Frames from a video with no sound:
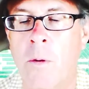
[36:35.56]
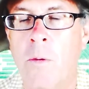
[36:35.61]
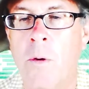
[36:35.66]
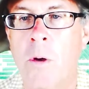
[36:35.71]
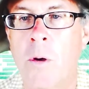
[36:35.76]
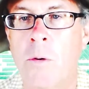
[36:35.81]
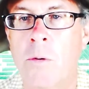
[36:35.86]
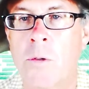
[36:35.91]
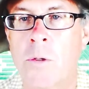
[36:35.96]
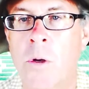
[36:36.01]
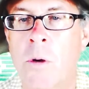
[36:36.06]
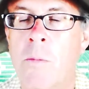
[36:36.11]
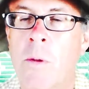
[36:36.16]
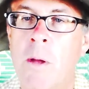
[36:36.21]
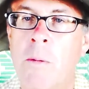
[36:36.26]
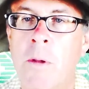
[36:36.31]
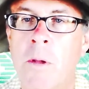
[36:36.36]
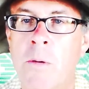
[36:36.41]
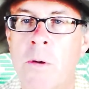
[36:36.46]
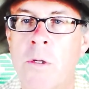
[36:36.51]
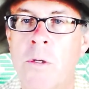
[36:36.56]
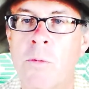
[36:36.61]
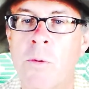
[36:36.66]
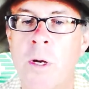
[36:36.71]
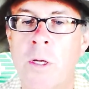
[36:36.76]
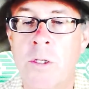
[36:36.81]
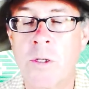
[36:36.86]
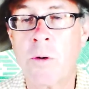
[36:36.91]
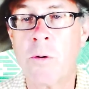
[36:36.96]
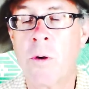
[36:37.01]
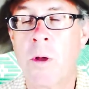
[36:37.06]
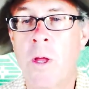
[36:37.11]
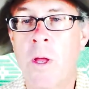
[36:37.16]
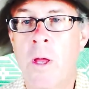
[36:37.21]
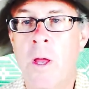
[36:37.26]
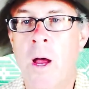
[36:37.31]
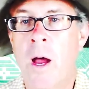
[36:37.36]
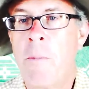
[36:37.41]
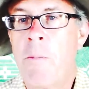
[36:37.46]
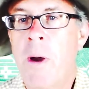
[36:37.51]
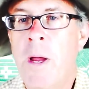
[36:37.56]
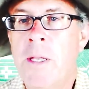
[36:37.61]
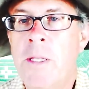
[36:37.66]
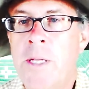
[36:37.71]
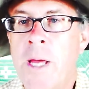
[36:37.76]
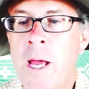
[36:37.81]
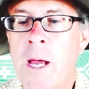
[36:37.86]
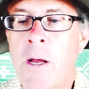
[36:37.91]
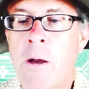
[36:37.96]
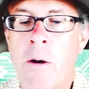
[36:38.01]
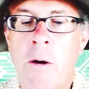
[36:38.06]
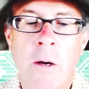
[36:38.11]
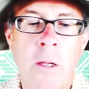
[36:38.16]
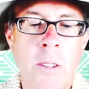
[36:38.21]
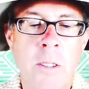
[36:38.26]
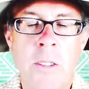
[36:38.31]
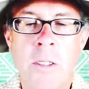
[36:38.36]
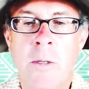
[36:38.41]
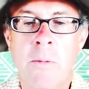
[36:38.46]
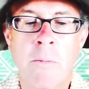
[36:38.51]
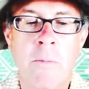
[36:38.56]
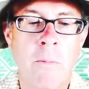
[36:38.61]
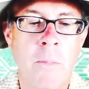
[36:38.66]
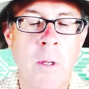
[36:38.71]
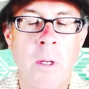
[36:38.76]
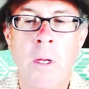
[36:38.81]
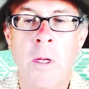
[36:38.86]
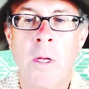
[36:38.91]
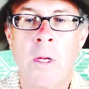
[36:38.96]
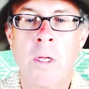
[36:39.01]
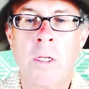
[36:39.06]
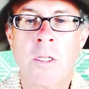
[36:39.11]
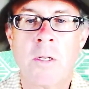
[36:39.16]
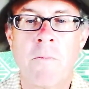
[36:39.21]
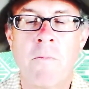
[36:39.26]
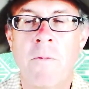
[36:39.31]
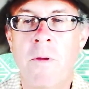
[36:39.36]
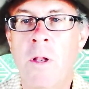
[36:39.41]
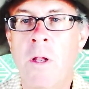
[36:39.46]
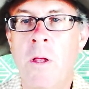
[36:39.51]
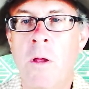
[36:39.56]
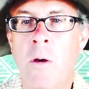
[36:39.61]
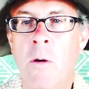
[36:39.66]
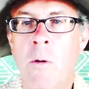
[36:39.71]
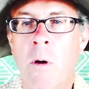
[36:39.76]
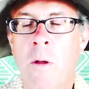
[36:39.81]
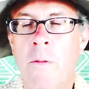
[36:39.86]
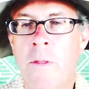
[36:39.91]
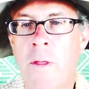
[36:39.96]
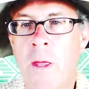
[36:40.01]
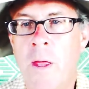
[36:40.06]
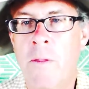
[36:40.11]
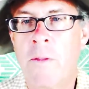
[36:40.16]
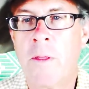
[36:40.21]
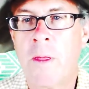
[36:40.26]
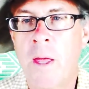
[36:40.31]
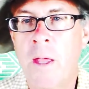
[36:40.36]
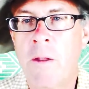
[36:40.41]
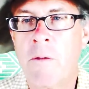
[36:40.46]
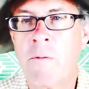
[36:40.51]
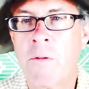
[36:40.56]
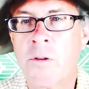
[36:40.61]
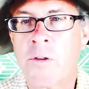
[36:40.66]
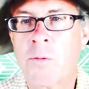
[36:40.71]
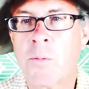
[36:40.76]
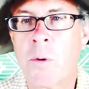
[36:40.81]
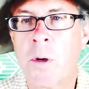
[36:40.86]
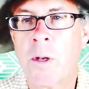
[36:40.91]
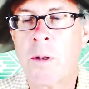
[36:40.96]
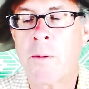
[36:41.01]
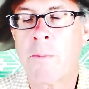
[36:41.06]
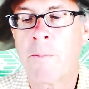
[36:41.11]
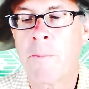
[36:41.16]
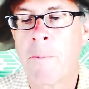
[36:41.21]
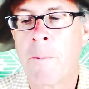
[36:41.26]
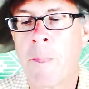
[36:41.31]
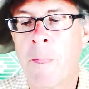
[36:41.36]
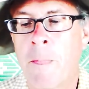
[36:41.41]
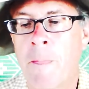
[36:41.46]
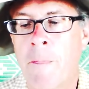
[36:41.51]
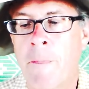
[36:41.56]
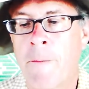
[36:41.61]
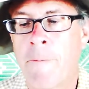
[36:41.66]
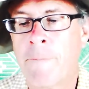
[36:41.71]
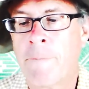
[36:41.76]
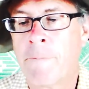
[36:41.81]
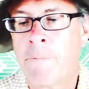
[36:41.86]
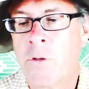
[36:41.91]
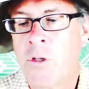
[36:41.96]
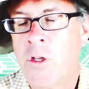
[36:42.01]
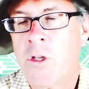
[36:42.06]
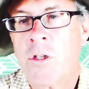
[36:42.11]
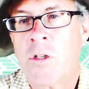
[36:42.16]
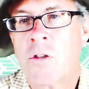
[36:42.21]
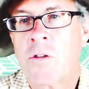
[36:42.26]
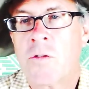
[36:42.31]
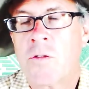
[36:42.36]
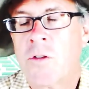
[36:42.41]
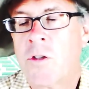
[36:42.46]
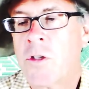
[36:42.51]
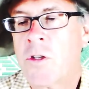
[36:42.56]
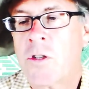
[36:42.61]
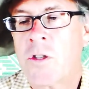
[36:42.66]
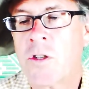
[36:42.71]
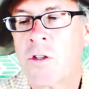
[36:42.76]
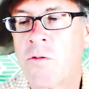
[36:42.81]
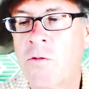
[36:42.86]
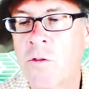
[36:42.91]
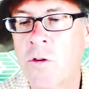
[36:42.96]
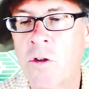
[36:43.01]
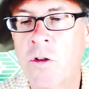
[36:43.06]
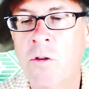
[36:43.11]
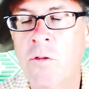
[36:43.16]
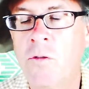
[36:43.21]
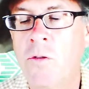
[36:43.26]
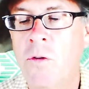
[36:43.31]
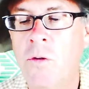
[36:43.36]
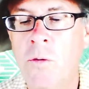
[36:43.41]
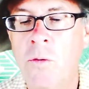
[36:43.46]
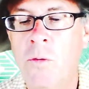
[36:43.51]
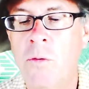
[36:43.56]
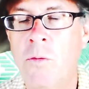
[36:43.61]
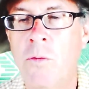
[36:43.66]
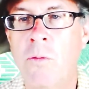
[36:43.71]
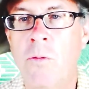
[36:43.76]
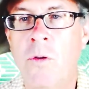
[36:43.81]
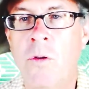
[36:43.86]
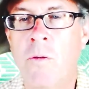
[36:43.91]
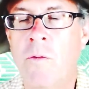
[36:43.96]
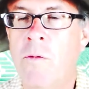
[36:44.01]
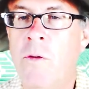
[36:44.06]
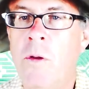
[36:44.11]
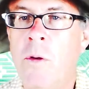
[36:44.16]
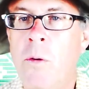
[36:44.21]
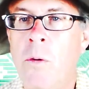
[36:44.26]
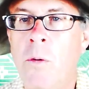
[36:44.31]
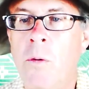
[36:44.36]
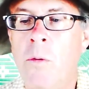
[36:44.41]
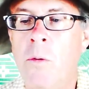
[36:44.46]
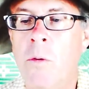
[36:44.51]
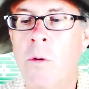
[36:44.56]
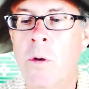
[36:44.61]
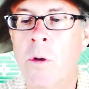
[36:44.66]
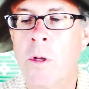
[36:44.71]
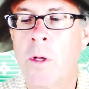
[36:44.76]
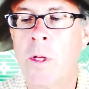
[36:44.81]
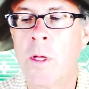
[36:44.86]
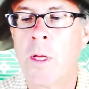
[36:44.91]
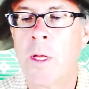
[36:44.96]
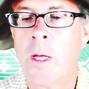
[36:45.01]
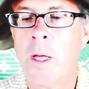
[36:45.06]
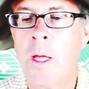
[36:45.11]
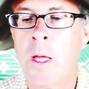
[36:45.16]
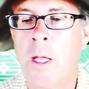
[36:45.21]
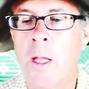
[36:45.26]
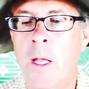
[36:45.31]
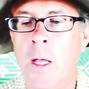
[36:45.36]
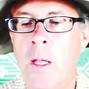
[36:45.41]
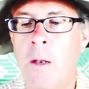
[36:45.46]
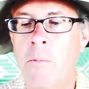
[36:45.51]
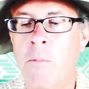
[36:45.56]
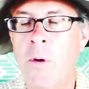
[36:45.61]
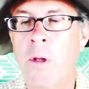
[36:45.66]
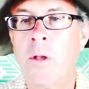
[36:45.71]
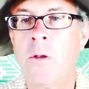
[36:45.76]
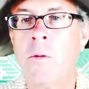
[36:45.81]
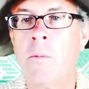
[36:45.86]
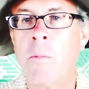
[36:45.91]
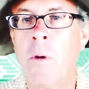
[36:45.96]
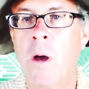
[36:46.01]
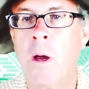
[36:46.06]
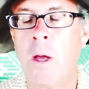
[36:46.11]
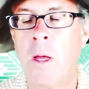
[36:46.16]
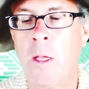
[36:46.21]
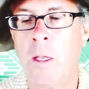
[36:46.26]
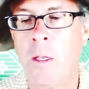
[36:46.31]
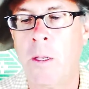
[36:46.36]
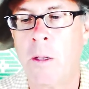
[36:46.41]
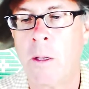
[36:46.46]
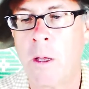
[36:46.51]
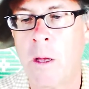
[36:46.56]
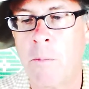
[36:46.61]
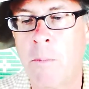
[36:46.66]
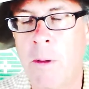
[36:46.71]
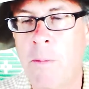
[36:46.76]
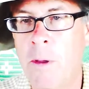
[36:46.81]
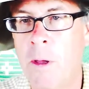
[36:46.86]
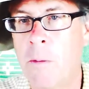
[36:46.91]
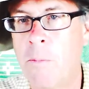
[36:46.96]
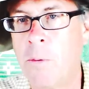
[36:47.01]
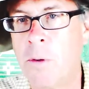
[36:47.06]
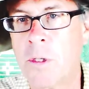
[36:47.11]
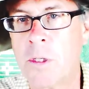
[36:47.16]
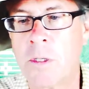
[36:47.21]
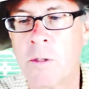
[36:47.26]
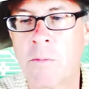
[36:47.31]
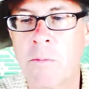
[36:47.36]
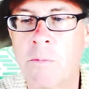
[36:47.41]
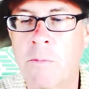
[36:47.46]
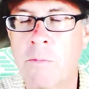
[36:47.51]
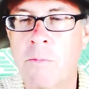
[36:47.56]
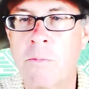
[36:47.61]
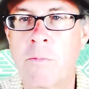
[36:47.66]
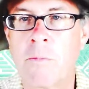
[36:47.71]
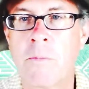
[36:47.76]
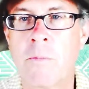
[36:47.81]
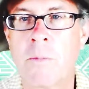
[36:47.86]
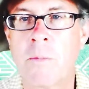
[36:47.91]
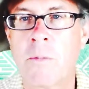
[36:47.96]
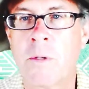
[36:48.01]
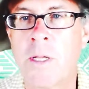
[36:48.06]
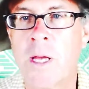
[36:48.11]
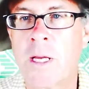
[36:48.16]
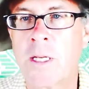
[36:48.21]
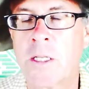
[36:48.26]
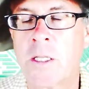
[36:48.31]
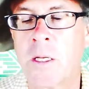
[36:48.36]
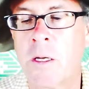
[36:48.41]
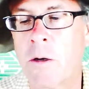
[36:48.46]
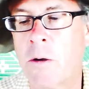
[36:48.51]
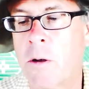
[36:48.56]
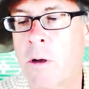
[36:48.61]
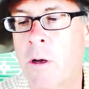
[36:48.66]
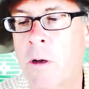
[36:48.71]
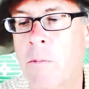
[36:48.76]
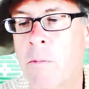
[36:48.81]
Who knows? Or maybe there is a way. So I might tack on some some video on the on the end of this one, just just for you to to view and, and bring to mind. Uh, maybe I'll put some text there.